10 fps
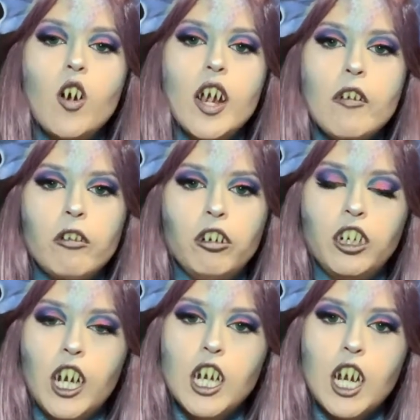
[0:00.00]
If you
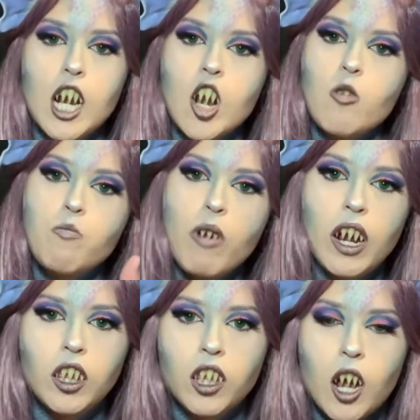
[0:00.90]
did, give it a big
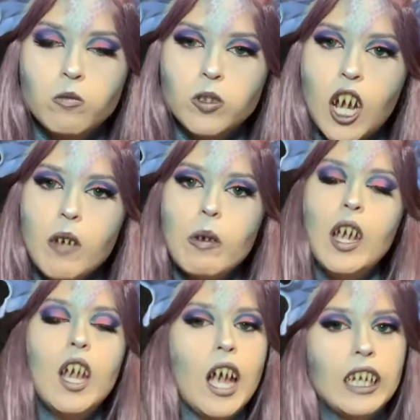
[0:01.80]
thumbs up.
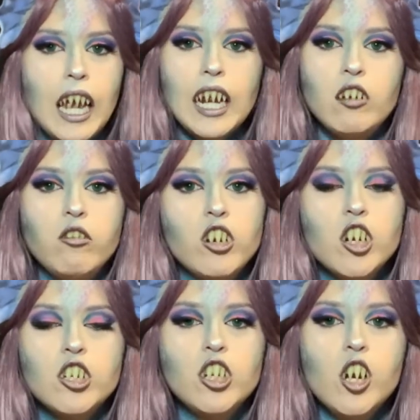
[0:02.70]
Again, if you're
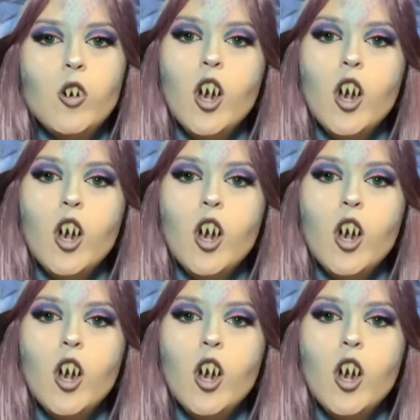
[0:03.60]
new,